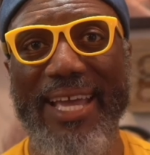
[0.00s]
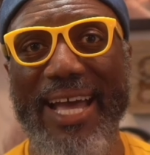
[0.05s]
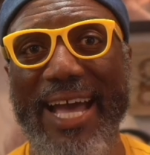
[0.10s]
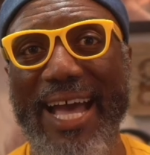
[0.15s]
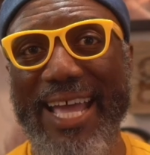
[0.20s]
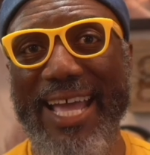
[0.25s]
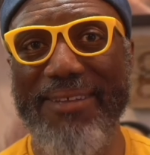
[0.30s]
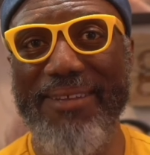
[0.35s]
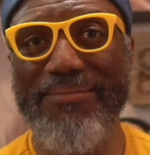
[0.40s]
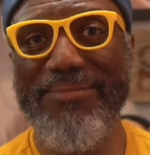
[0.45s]

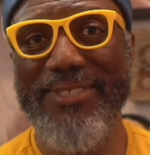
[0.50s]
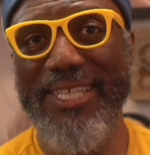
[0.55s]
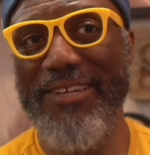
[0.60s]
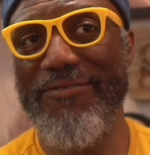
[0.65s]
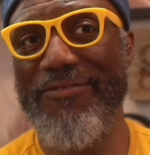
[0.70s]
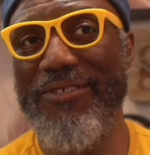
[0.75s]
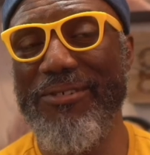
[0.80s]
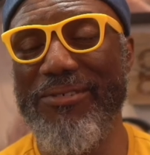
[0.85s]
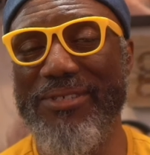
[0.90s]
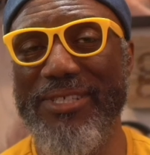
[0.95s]
I am
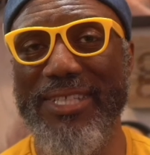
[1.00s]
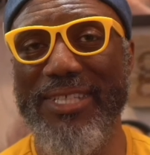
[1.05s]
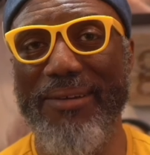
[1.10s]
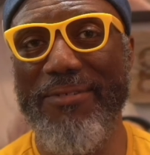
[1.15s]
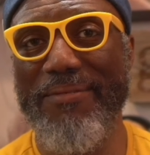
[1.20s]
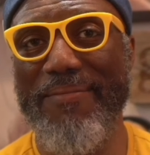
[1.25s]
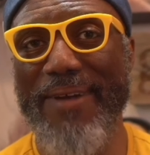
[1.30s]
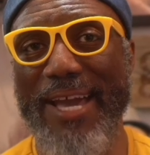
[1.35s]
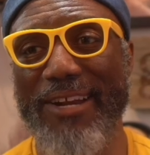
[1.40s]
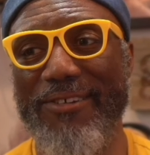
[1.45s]
safe using
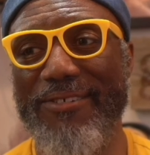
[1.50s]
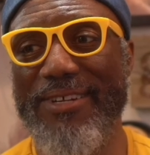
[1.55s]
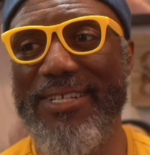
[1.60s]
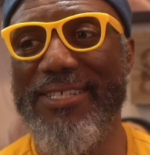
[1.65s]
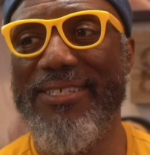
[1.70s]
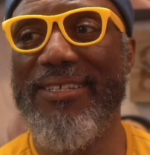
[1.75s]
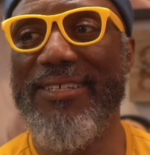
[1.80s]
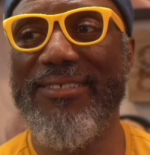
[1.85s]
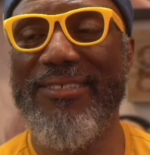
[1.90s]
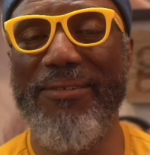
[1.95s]
dummy
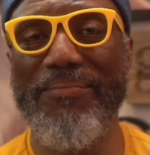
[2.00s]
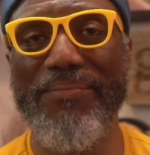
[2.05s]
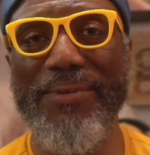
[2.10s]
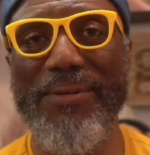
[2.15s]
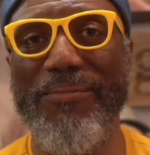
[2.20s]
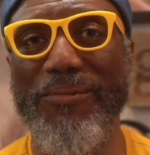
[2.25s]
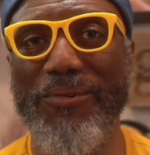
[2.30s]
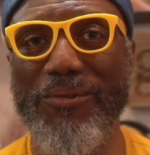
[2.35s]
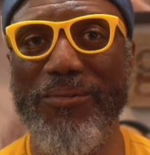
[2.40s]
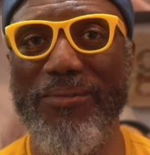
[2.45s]
batteries. Some
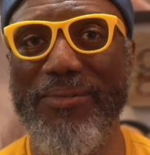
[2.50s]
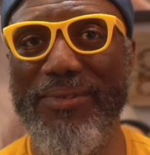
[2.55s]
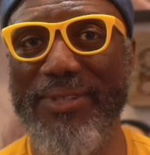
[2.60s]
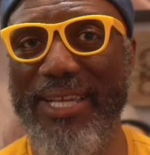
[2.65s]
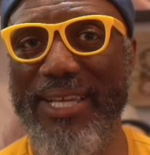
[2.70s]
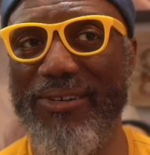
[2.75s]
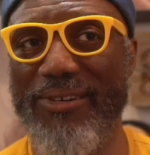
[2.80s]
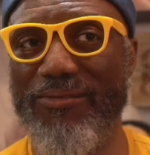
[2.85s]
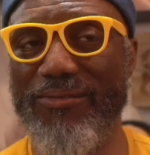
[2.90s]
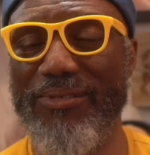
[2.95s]
people, they
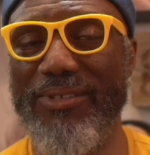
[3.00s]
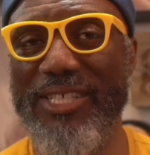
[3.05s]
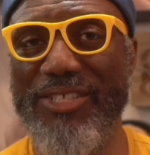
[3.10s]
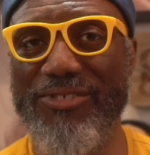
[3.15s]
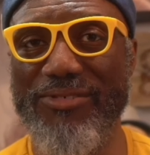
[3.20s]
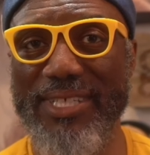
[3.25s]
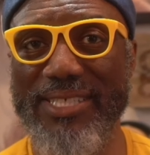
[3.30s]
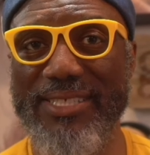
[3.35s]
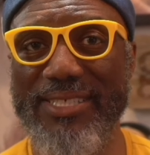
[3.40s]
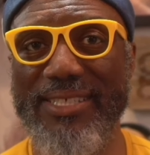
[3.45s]
don't really
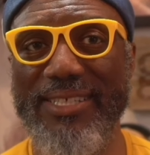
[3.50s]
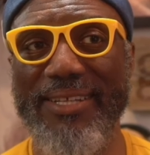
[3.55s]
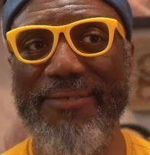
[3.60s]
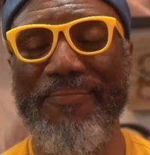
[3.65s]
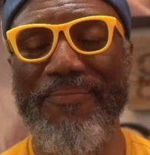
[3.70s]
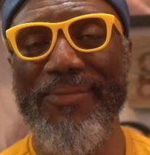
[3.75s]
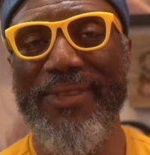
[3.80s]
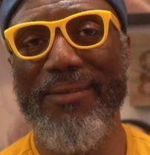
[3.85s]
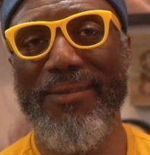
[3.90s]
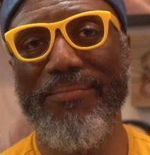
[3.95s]
trust it,
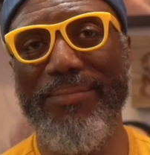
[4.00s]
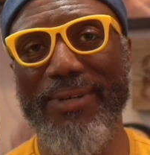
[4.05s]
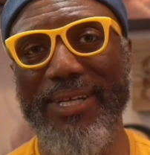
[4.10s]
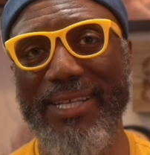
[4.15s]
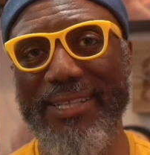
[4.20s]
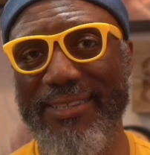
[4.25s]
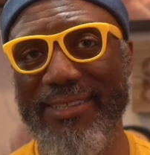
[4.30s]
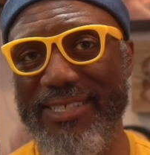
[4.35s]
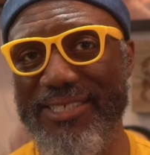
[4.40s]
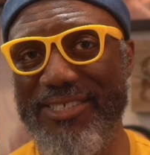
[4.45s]

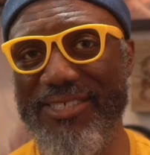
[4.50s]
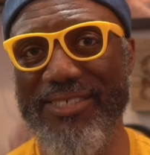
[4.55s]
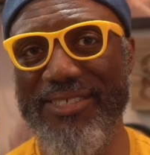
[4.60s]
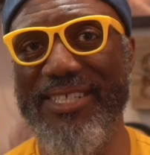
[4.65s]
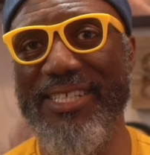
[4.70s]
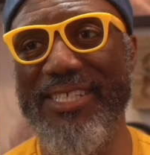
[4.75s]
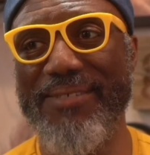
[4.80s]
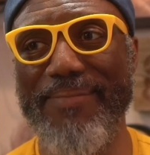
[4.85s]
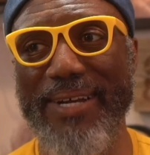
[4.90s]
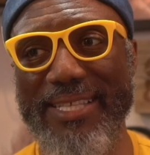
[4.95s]
but this is
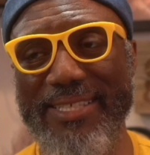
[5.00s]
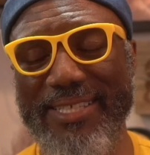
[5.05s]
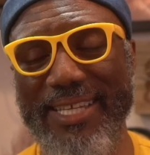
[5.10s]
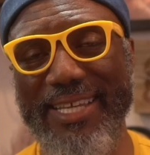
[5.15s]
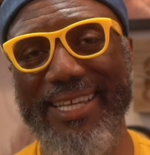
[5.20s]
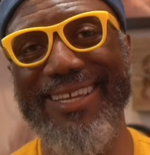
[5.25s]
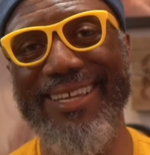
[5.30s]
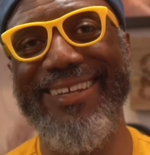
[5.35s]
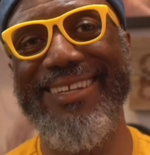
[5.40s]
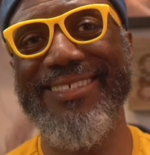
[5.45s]
just my
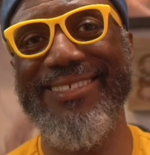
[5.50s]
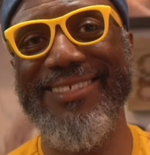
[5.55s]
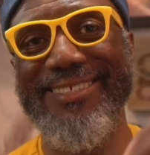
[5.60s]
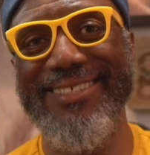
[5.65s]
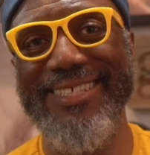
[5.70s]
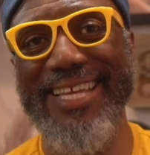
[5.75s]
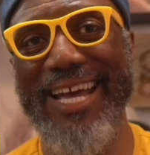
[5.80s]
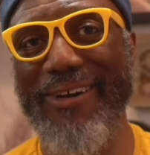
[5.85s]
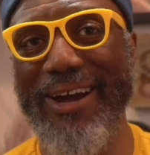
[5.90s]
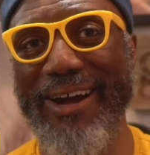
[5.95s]
take. And this is
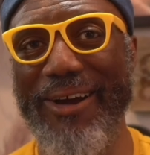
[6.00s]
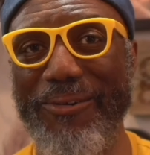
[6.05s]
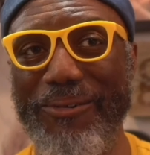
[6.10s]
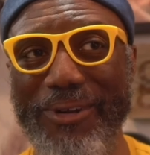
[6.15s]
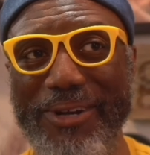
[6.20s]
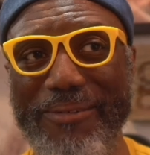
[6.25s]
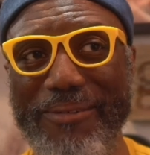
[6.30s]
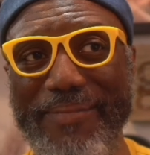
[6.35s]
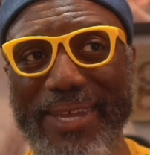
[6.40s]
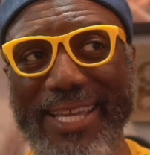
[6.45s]
how I
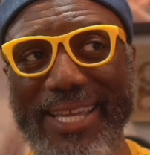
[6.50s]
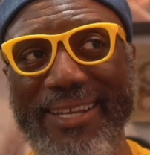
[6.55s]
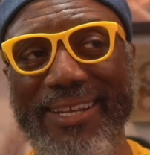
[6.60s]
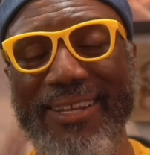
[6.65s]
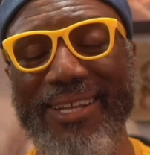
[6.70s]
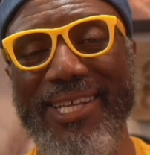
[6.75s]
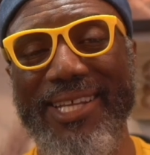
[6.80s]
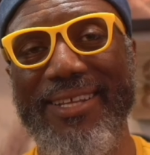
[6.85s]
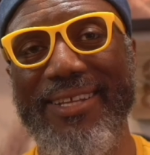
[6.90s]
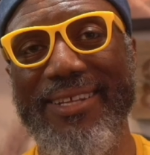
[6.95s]
automate
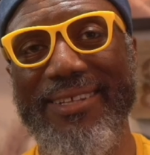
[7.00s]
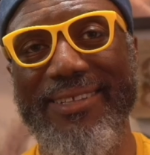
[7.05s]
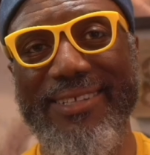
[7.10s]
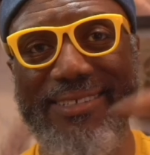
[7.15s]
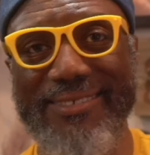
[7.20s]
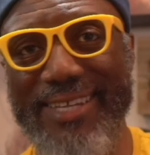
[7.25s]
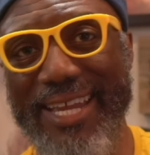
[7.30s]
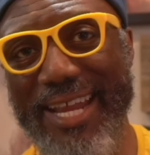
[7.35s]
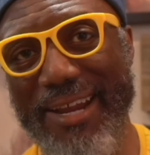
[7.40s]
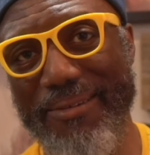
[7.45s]
these
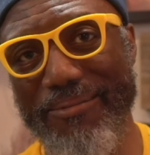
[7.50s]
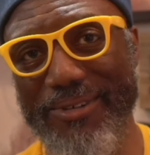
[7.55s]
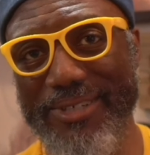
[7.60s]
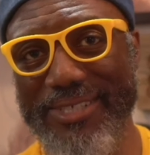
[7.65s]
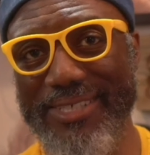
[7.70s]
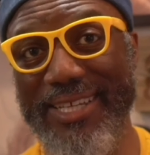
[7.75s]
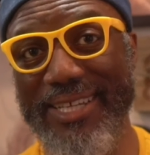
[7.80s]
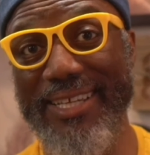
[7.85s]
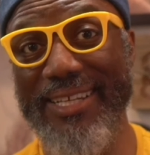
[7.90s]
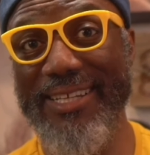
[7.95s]

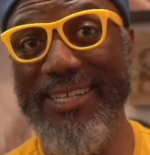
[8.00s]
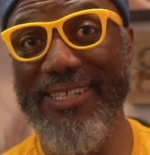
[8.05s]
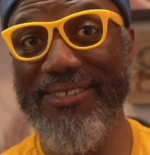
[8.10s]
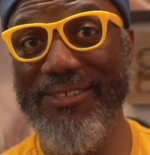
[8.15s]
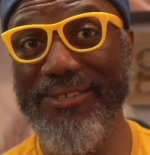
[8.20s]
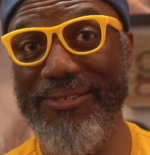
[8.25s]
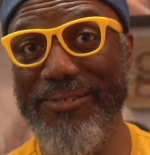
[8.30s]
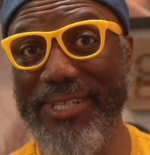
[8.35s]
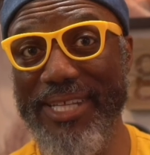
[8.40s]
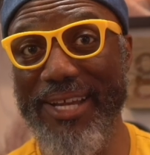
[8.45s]
cameras in this
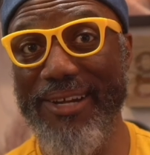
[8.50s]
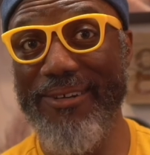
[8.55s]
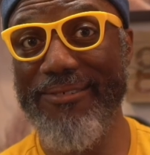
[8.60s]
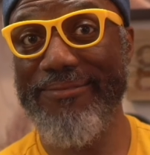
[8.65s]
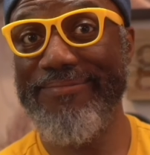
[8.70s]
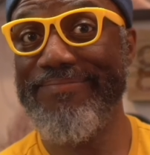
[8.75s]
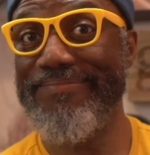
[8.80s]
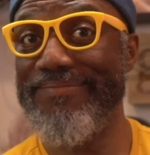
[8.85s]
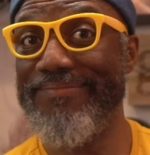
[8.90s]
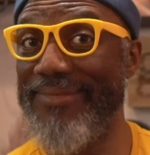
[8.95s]
studio.
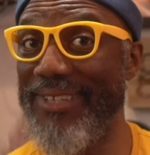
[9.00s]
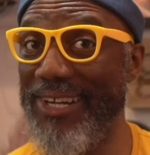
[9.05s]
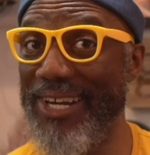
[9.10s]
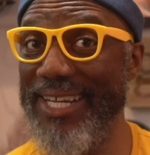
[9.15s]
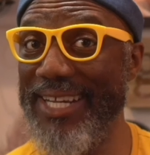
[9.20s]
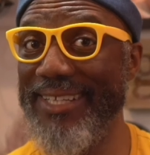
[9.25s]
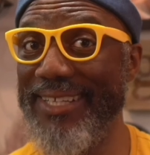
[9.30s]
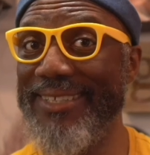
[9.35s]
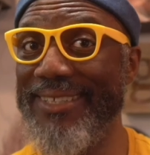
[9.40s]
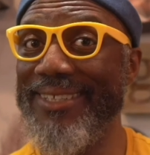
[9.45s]
All right.